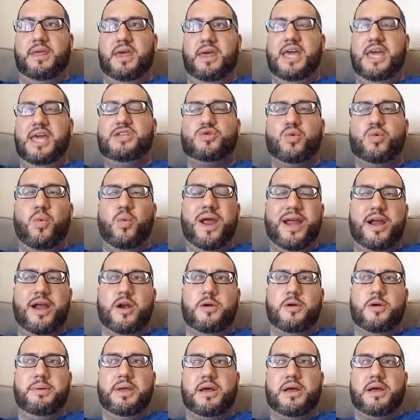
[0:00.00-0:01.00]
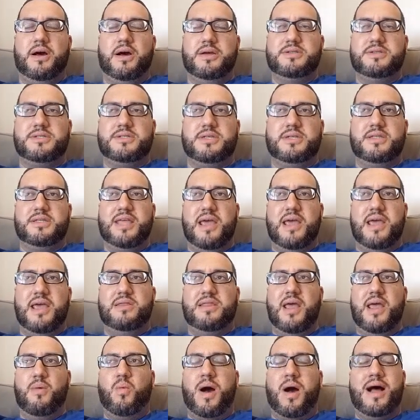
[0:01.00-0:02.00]
it's weird because
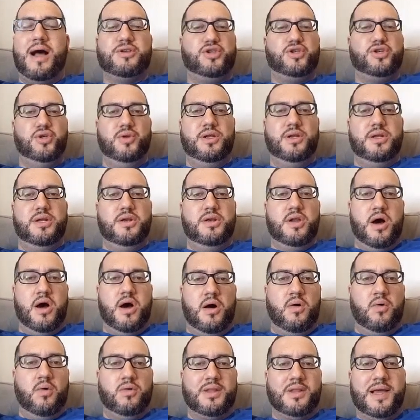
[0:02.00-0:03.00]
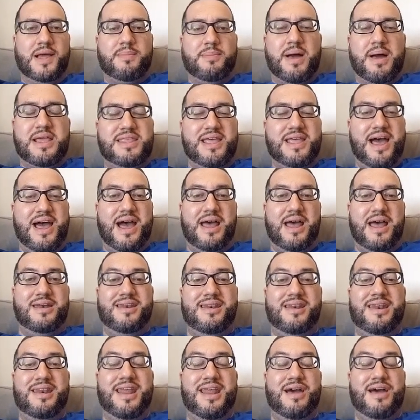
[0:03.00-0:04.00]
they want you to know. Like my dad
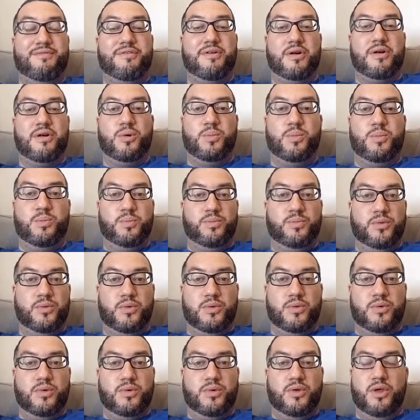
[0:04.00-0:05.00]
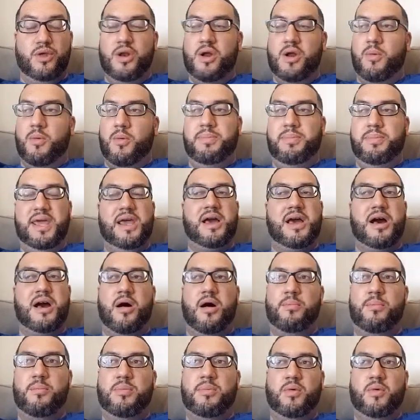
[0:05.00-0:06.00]
never, being
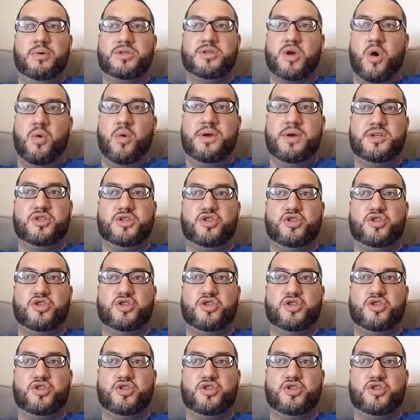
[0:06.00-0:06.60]
humble was always